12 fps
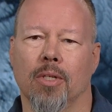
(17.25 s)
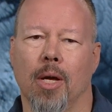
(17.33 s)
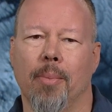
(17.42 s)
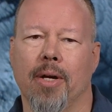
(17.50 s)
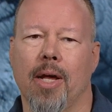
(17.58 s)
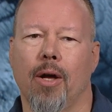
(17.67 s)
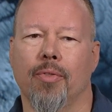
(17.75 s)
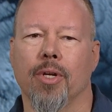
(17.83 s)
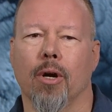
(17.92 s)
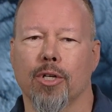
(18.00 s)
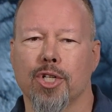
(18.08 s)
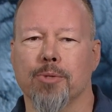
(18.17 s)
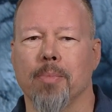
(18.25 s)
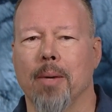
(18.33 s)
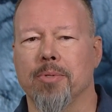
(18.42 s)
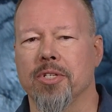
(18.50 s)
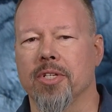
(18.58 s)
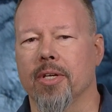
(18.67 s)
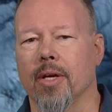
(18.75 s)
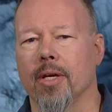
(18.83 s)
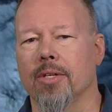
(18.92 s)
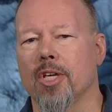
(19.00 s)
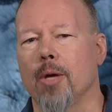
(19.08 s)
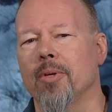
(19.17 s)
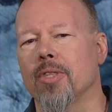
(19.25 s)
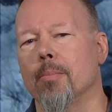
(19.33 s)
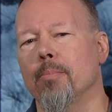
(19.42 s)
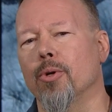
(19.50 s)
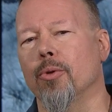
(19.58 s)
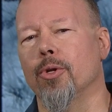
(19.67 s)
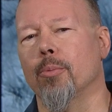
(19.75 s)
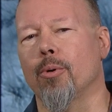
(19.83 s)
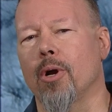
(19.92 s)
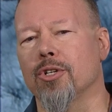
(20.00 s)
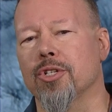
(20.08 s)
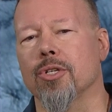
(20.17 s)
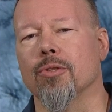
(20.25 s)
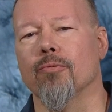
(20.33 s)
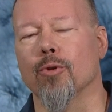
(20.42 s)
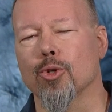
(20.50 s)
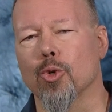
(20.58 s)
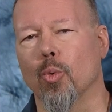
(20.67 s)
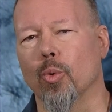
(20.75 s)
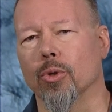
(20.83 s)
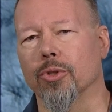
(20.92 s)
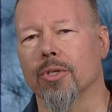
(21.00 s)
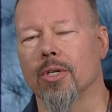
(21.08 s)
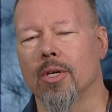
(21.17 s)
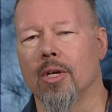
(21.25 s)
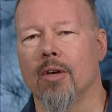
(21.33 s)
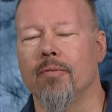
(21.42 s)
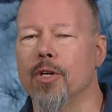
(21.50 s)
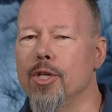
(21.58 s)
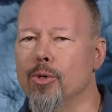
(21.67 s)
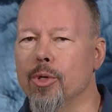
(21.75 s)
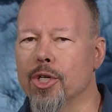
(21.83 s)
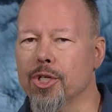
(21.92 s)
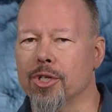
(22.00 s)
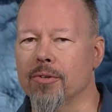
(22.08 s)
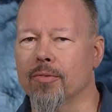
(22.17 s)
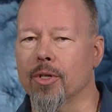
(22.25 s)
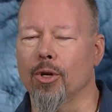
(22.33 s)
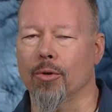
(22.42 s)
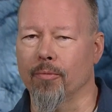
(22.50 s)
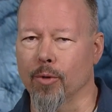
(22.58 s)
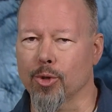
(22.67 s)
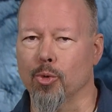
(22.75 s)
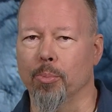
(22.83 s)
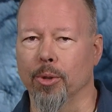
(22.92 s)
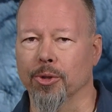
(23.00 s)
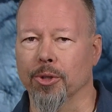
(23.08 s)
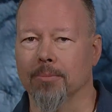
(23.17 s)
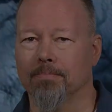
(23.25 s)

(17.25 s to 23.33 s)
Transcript: about how the ArcGIS Maps SDK is helping them build their projects in the virtual world via a new initiative called Virtual Builder.